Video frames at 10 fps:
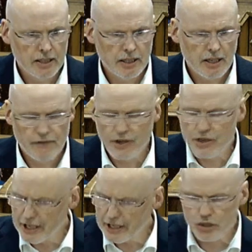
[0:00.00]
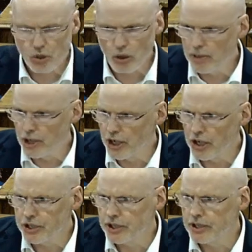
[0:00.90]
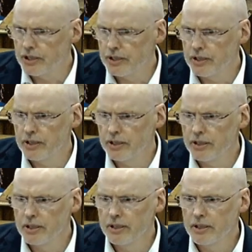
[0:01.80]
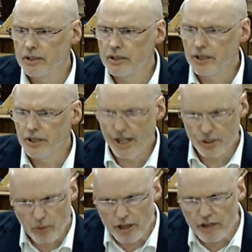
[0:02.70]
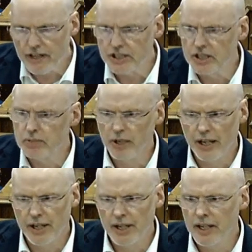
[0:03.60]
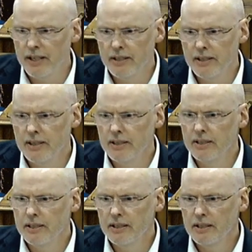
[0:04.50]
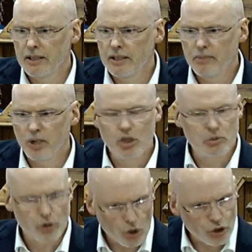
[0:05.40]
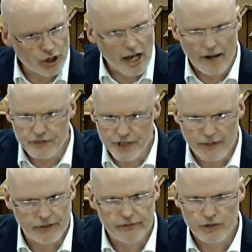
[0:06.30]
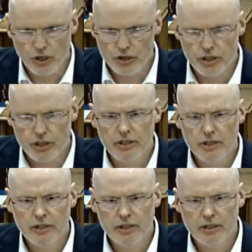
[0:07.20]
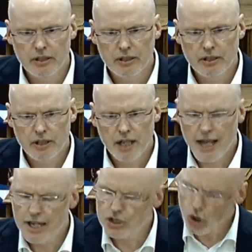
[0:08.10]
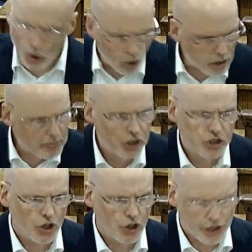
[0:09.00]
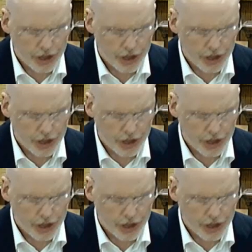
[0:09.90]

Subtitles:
if we think it's all about us. That's where divisions begin, because we're all going to have different views. It's all about God.